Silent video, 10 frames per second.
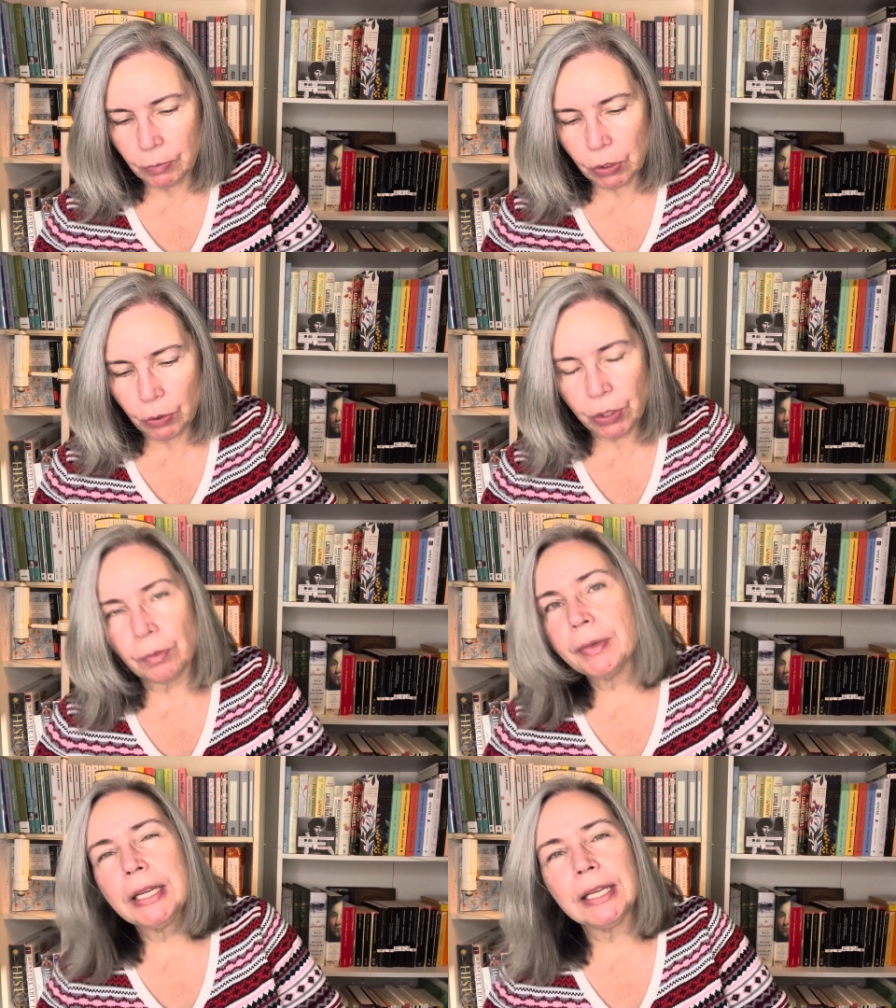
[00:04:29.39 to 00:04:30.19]
social
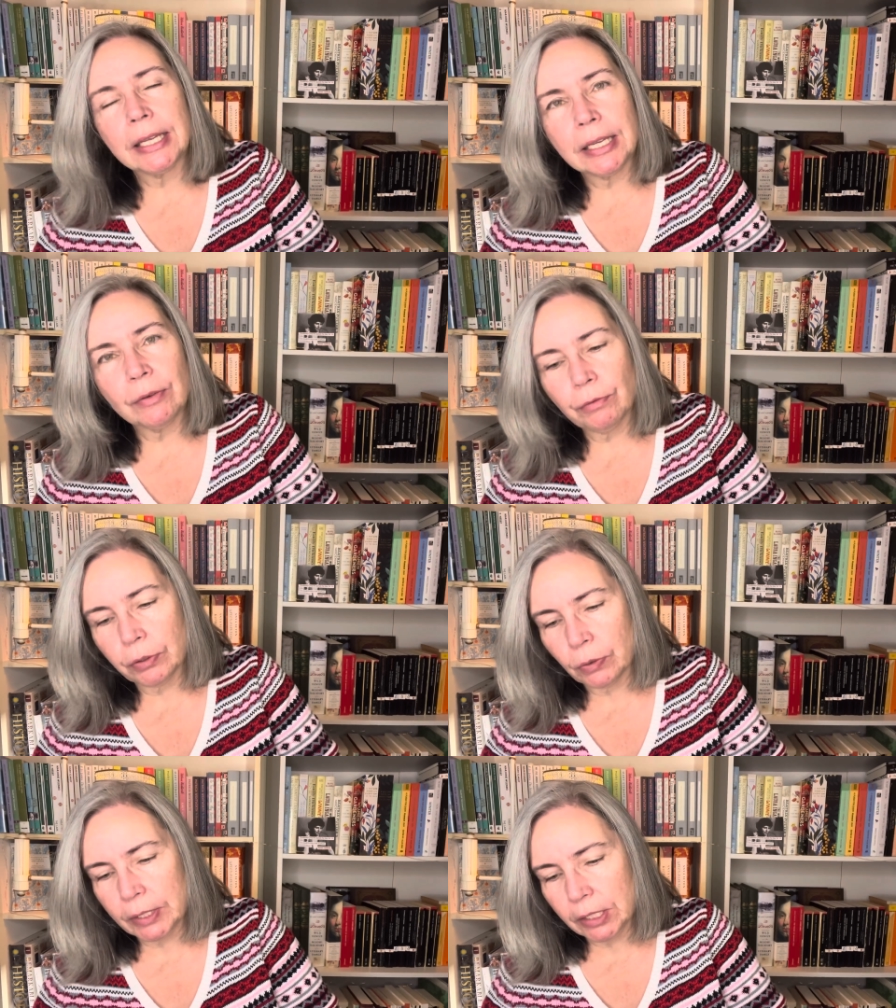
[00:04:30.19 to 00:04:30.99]
media
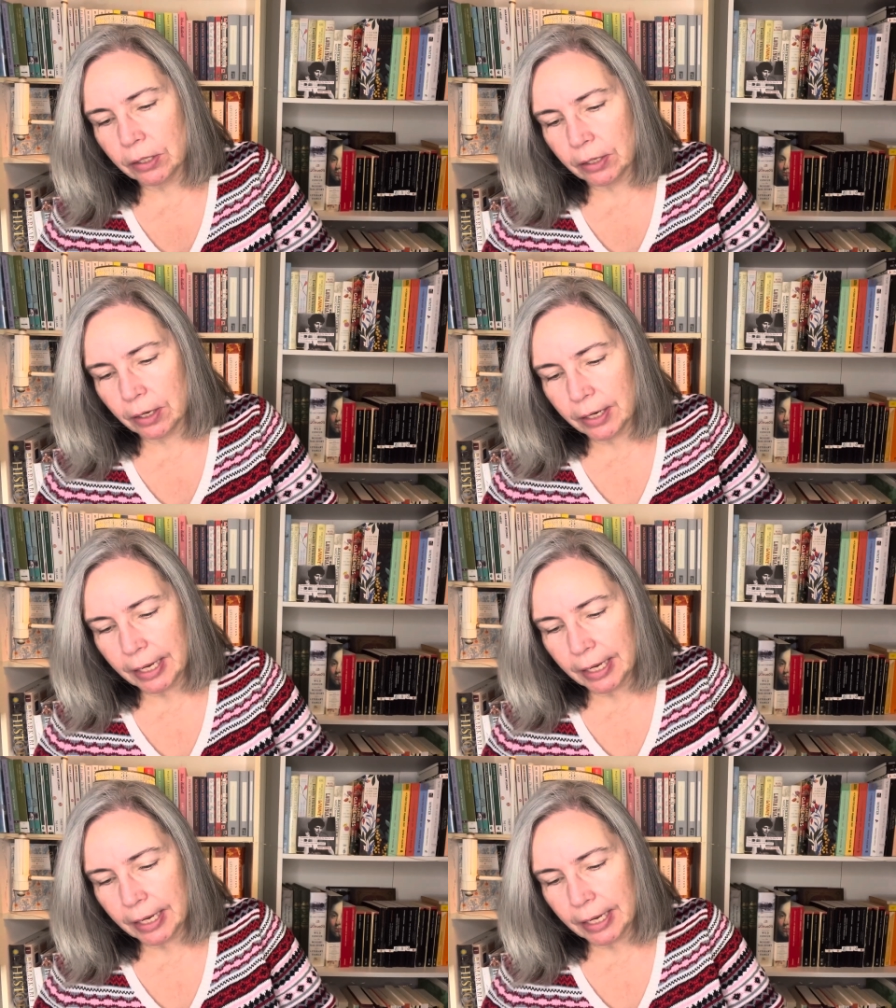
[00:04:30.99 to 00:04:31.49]
influencer,